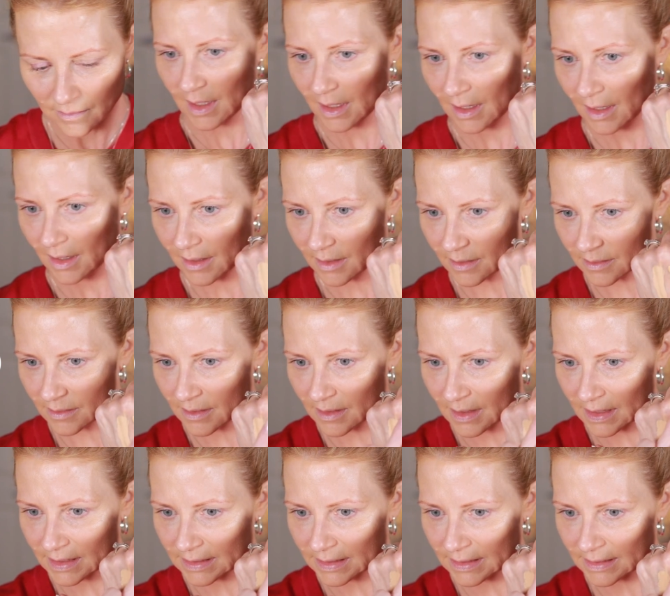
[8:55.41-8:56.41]
And
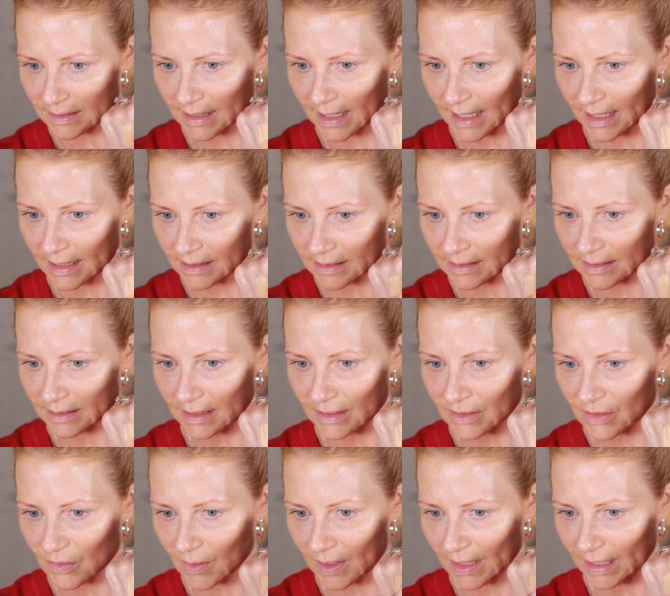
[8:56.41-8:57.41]
this is
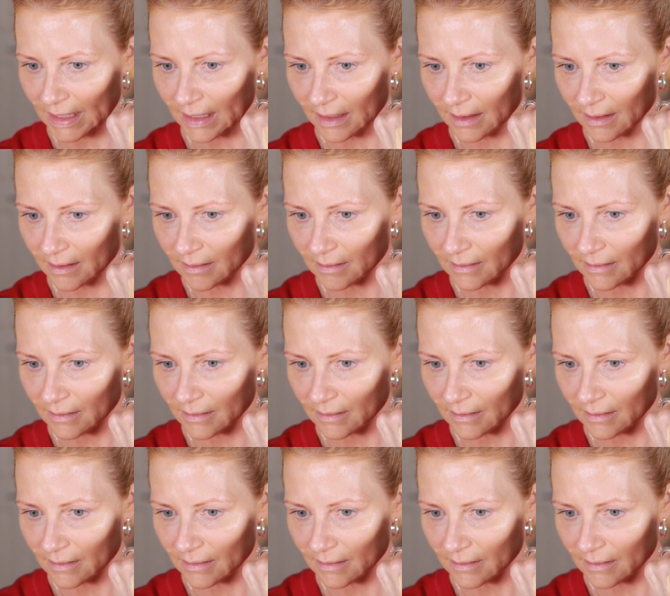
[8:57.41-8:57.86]
NC20.